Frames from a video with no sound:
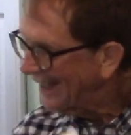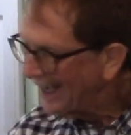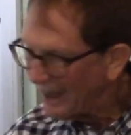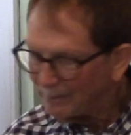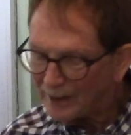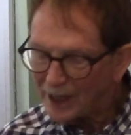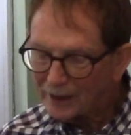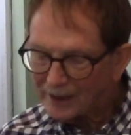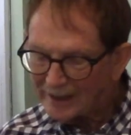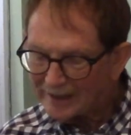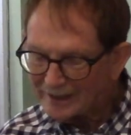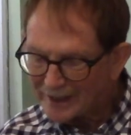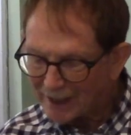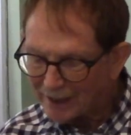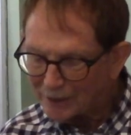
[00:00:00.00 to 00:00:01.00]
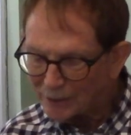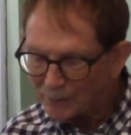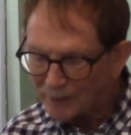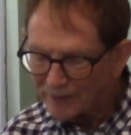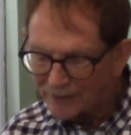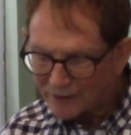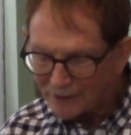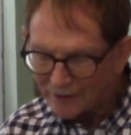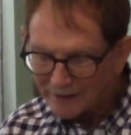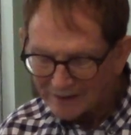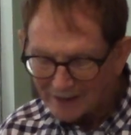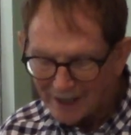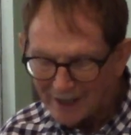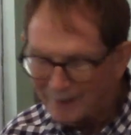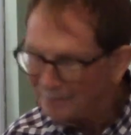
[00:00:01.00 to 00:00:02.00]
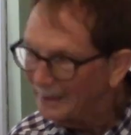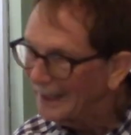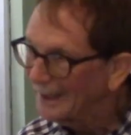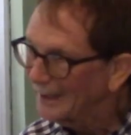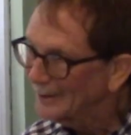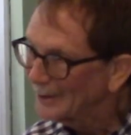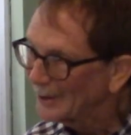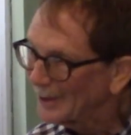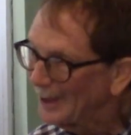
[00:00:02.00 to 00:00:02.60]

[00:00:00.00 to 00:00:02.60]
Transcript: I'm not going to tell you what third in line means.